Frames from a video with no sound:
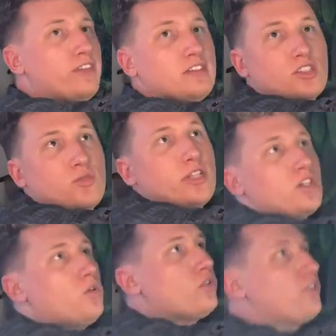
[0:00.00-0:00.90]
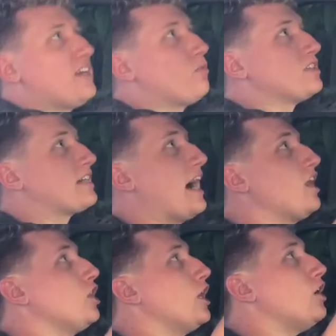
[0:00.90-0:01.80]
does this really cool thing where it's kind
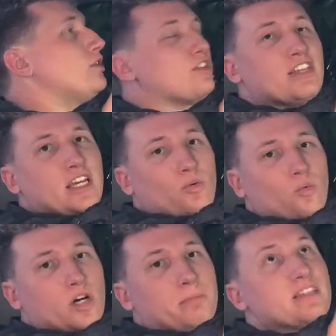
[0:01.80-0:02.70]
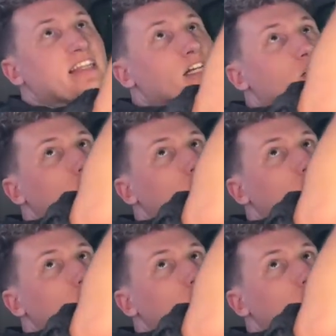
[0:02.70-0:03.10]
of low and you think it would, but then it